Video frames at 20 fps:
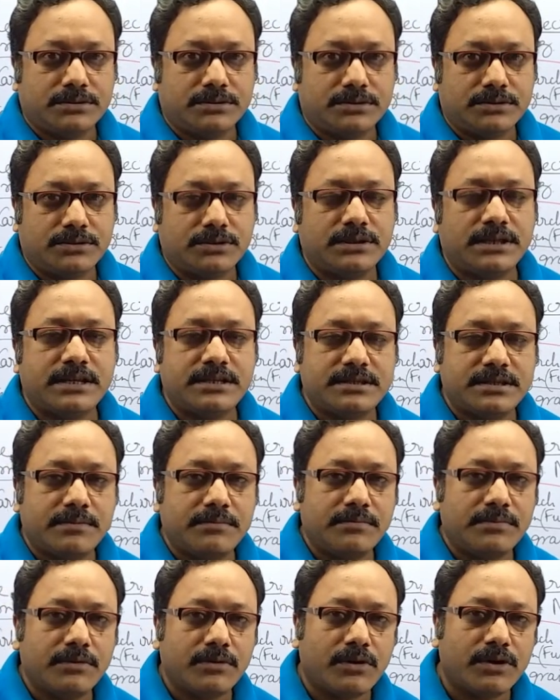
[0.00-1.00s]
So, there is
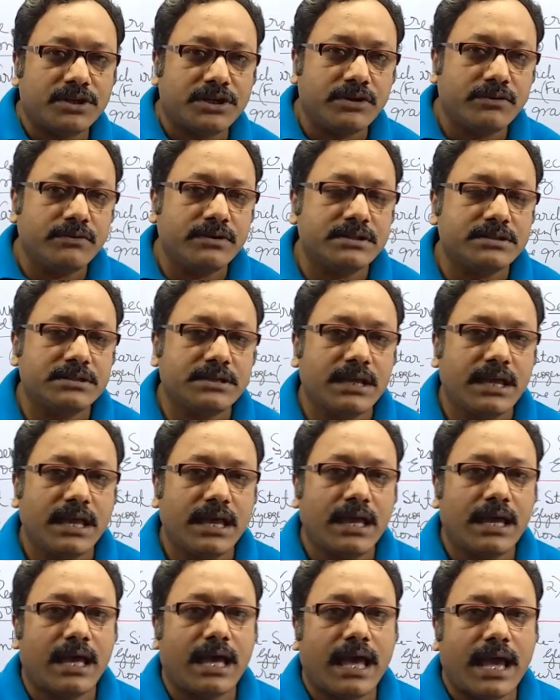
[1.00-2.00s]
a continuous
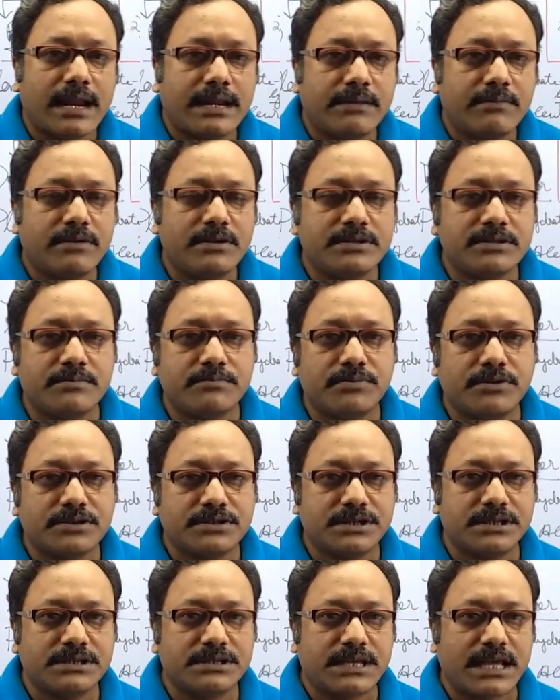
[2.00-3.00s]
anabolism
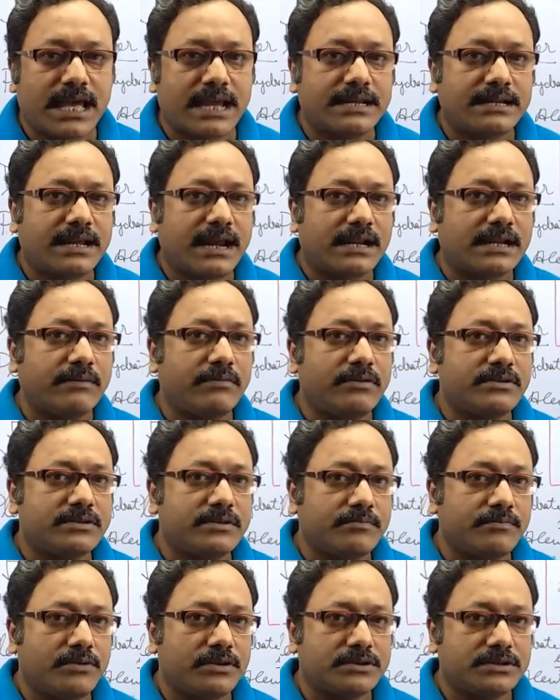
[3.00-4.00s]
process and
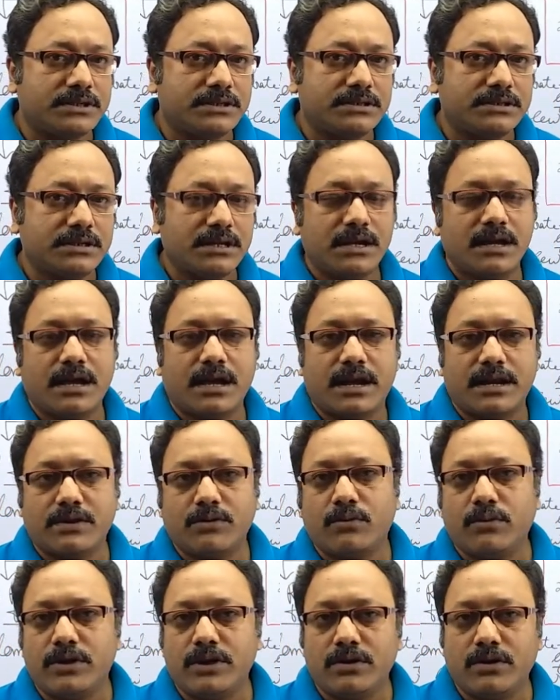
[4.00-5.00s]
catabolism process are
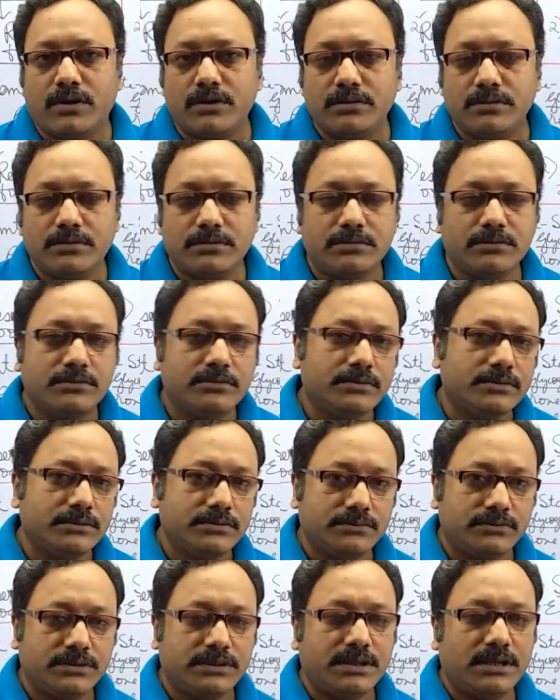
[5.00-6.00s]
going on
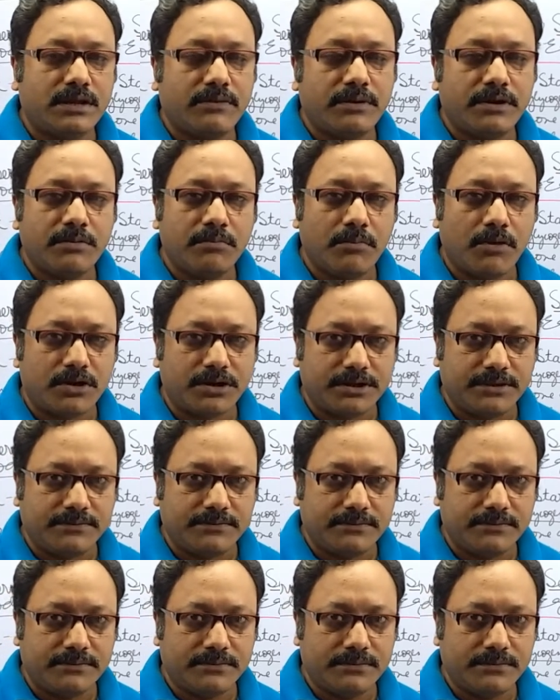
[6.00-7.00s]
within our body,
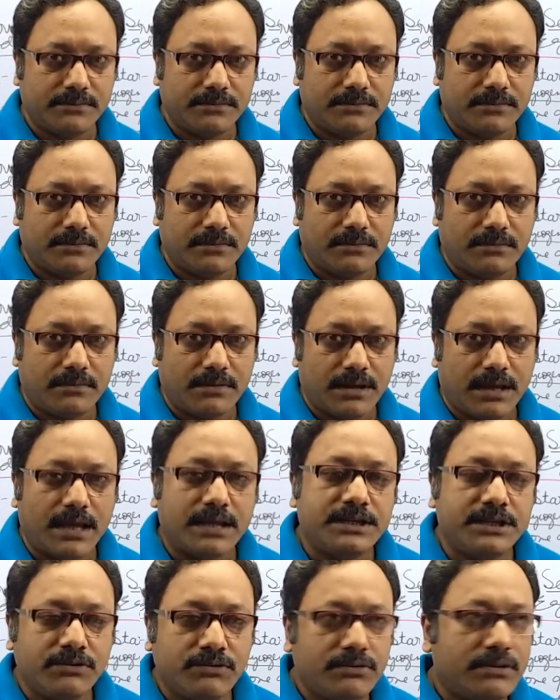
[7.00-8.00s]

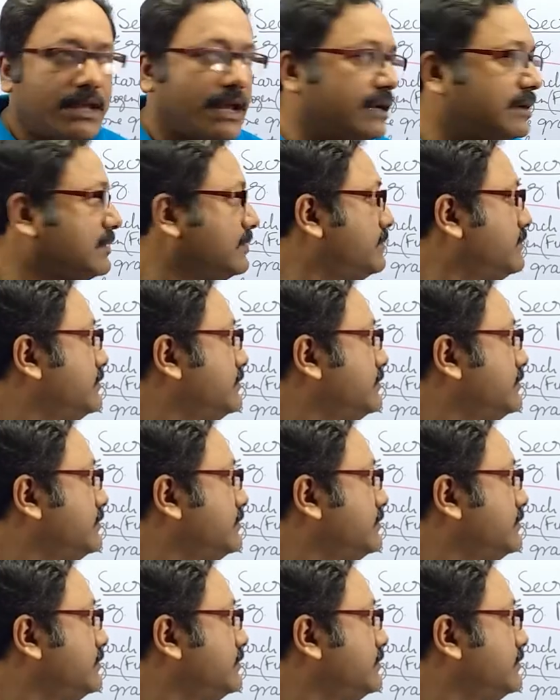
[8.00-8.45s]
and due to that